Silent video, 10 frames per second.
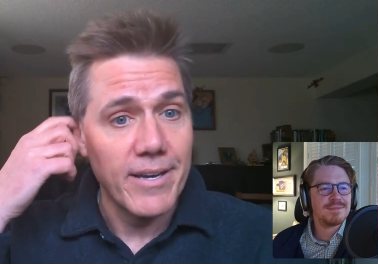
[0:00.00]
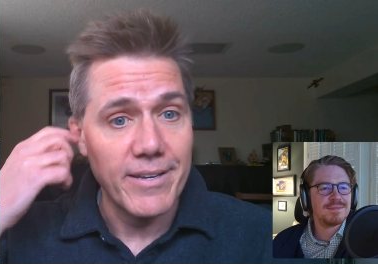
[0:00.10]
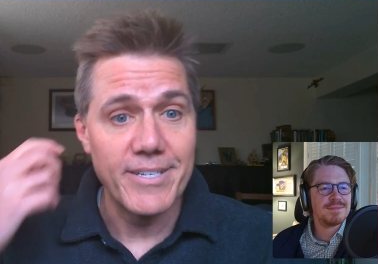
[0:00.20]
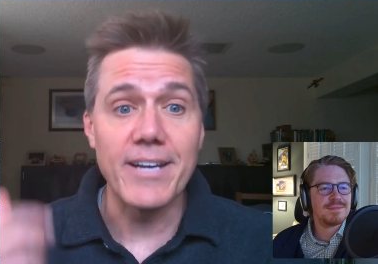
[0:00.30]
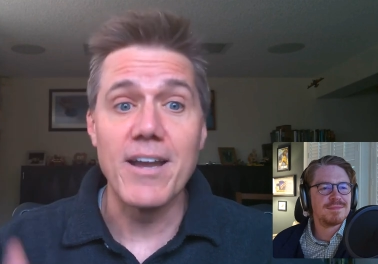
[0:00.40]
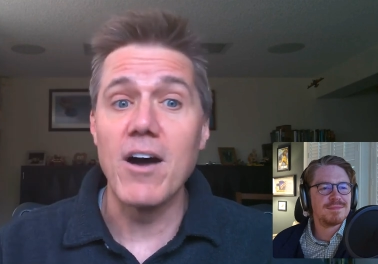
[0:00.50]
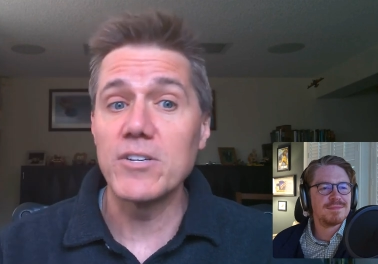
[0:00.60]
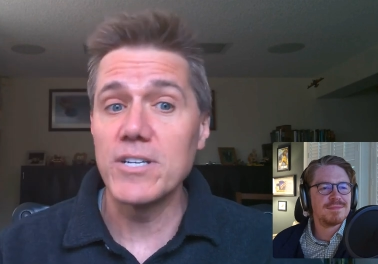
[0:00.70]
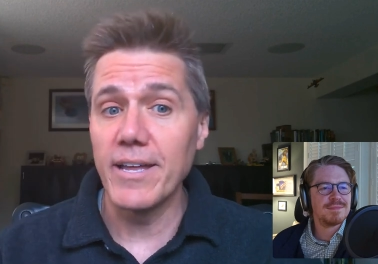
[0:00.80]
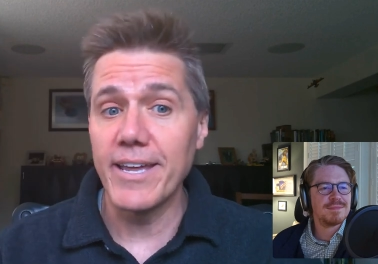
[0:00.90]
Speaker 1: and uh,
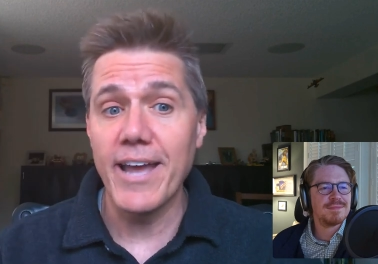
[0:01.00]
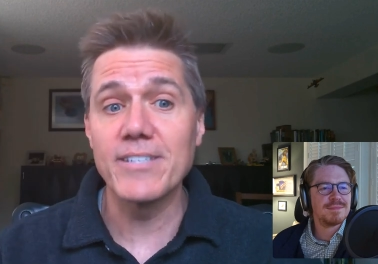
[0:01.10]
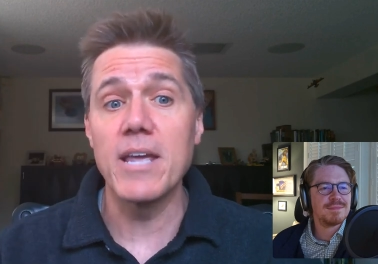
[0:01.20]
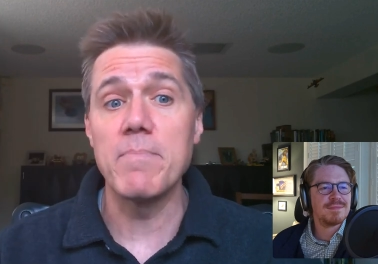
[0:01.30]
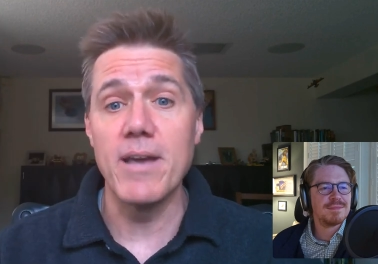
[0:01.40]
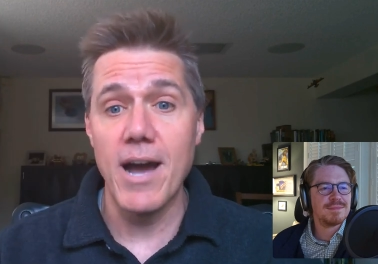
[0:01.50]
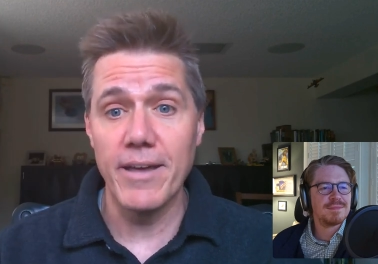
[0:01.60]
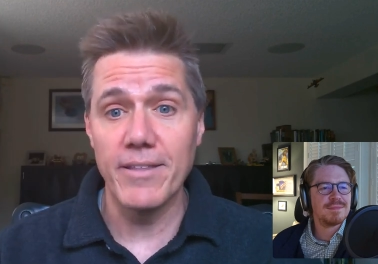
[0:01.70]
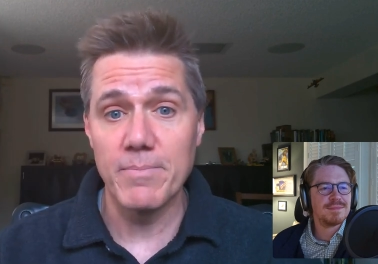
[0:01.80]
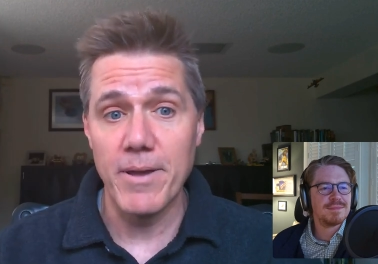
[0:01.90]
technology like
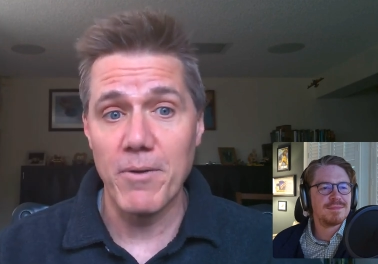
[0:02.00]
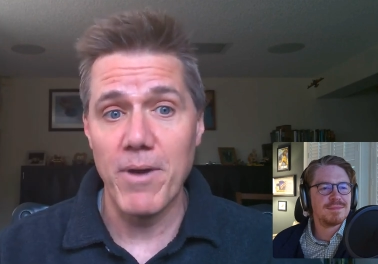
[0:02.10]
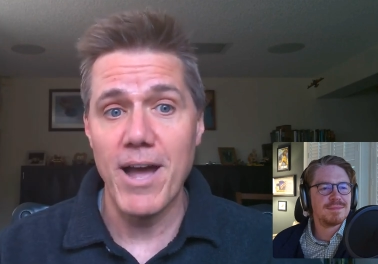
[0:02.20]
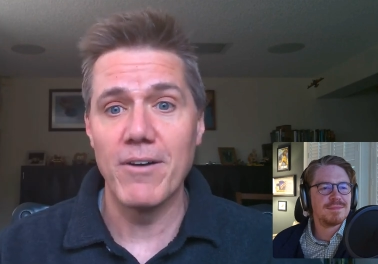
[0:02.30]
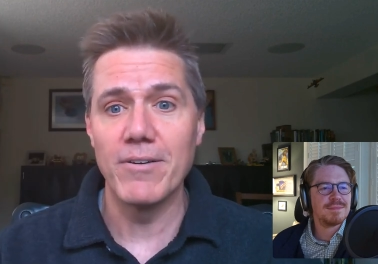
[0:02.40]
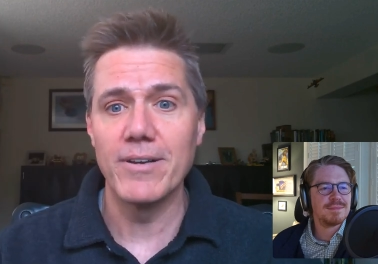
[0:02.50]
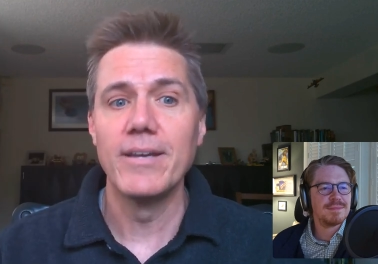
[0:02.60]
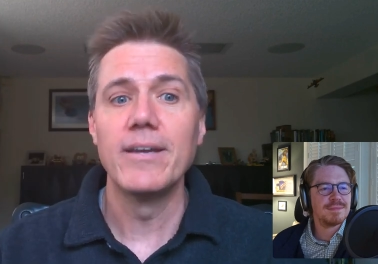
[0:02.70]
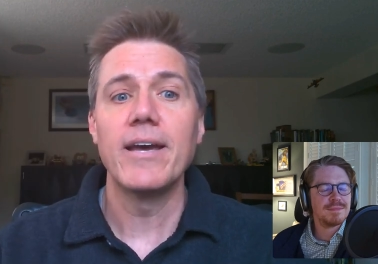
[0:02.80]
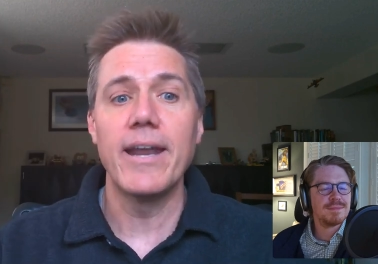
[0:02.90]
XAPI that's been around
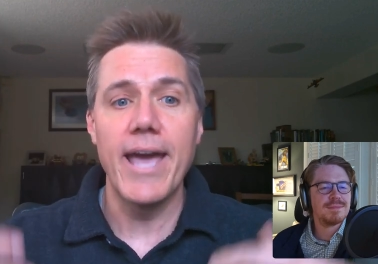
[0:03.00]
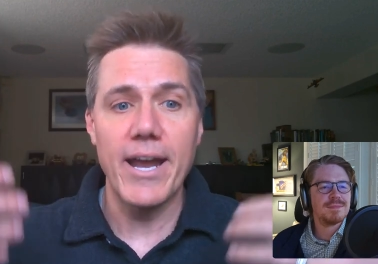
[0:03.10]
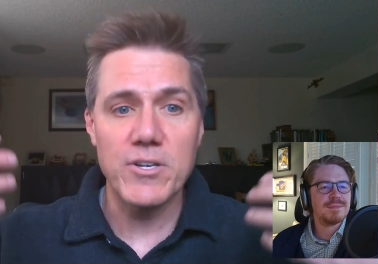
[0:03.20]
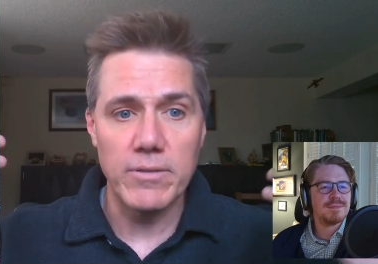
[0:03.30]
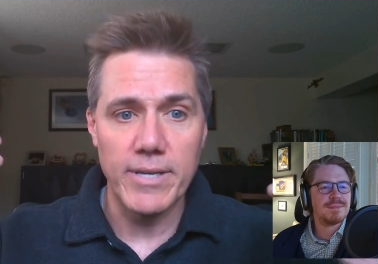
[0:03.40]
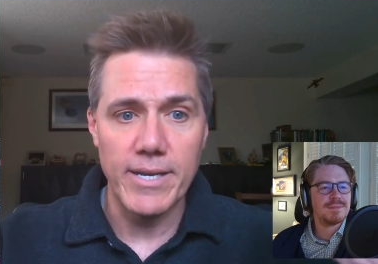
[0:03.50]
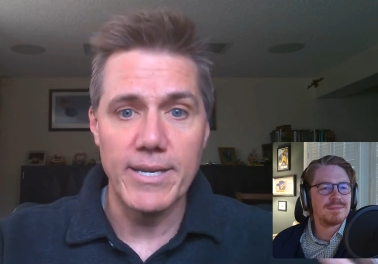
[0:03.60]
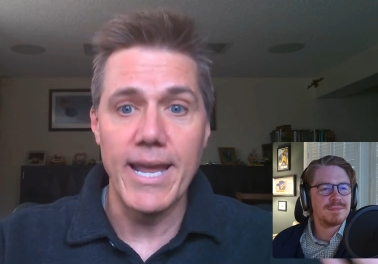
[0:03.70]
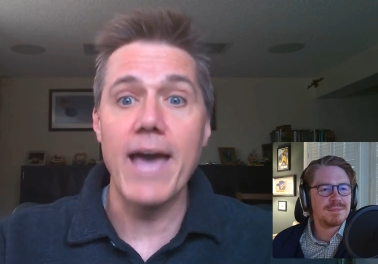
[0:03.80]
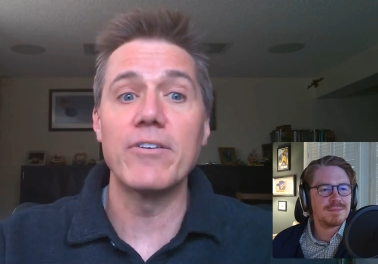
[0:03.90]
and actually
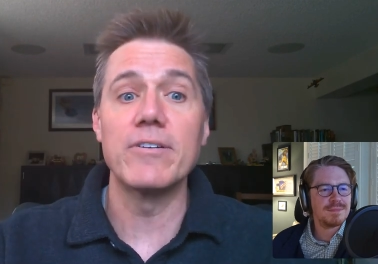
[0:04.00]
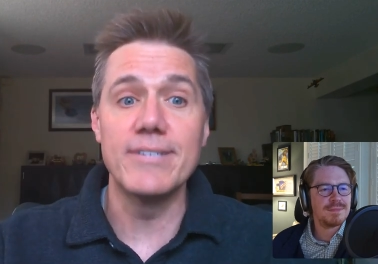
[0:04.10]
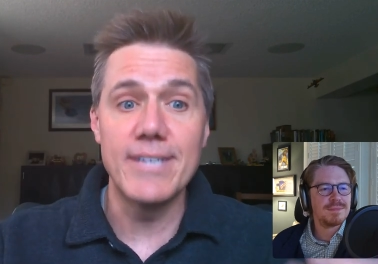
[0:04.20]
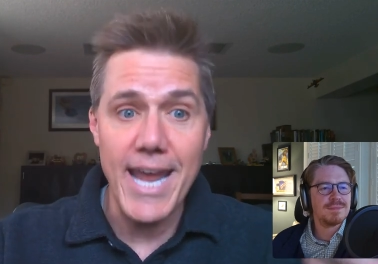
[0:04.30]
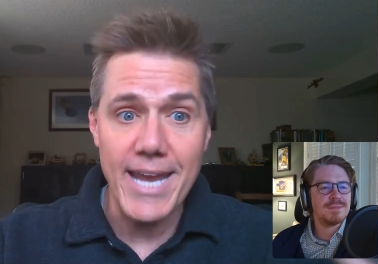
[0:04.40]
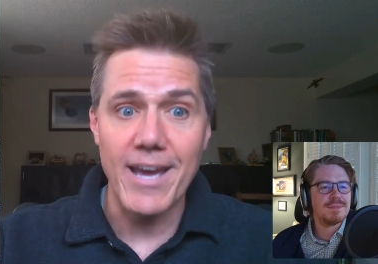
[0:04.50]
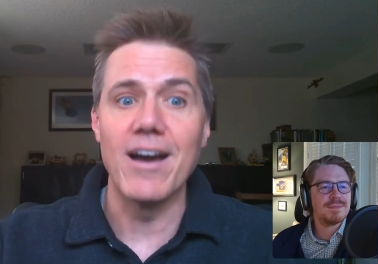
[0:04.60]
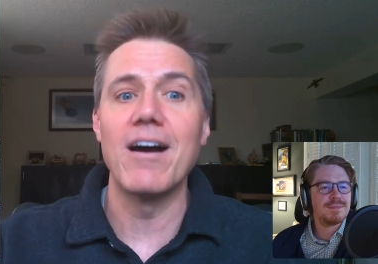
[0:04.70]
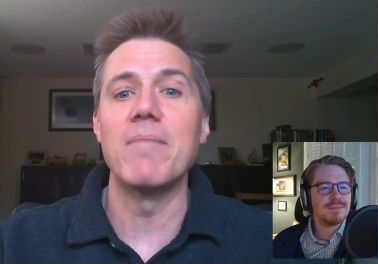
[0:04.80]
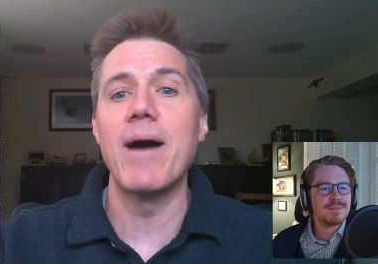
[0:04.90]
gather
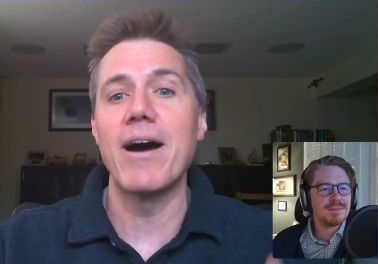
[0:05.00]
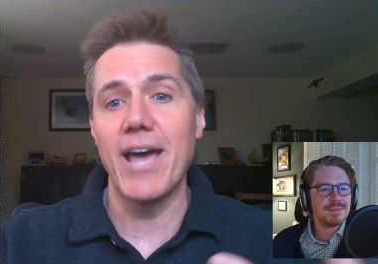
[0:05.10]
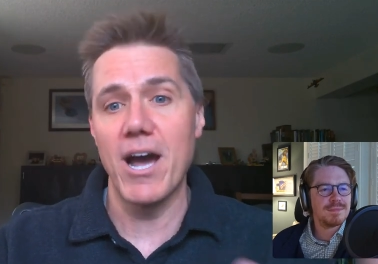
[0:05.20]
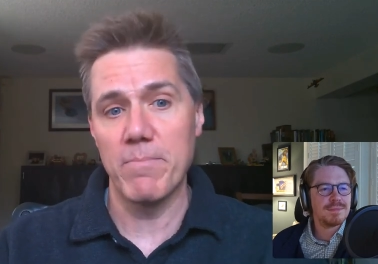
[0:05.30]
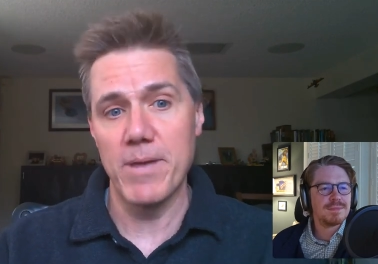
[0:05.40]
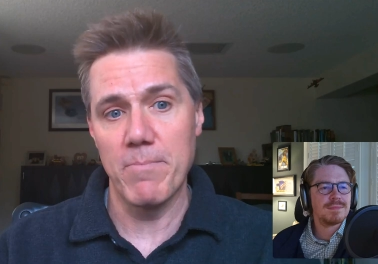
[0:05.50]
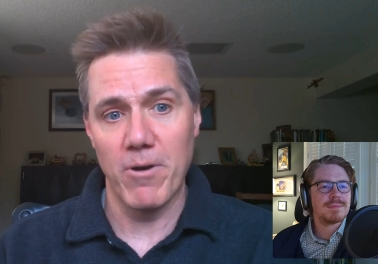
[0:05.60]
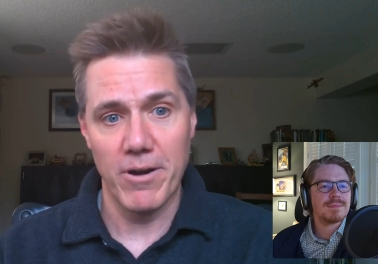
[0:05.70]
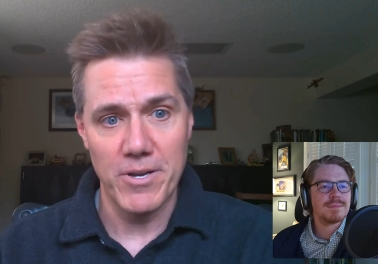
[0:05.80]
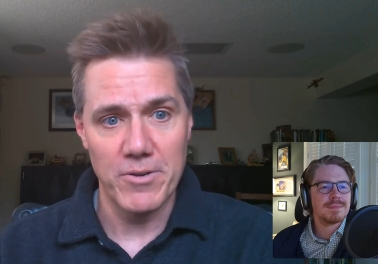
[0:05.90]
data about how
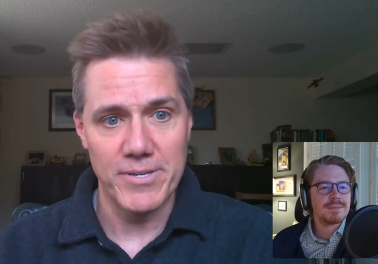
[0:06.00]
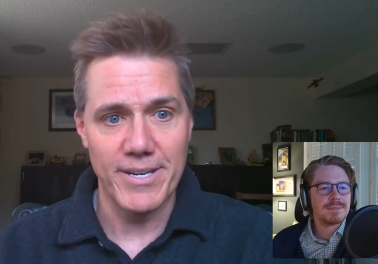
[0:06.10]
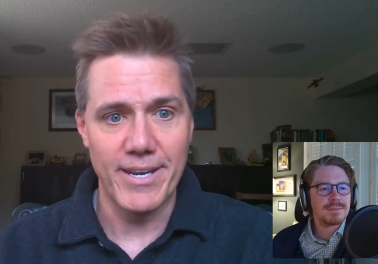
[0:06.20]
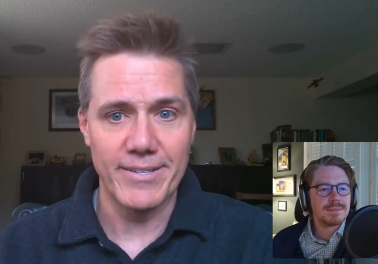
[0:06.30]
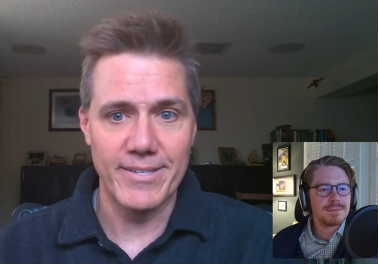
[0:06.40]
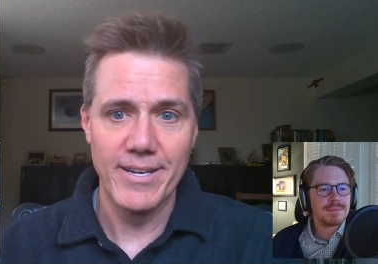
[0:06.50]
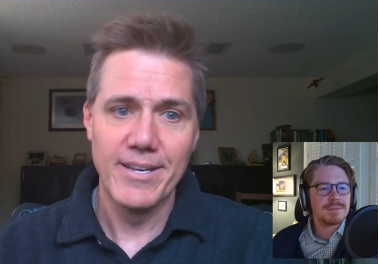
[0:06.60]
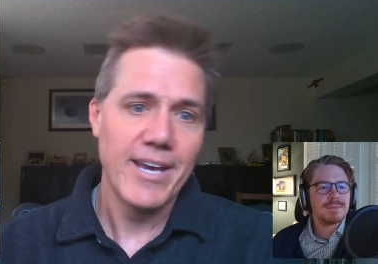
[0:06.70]
people are using it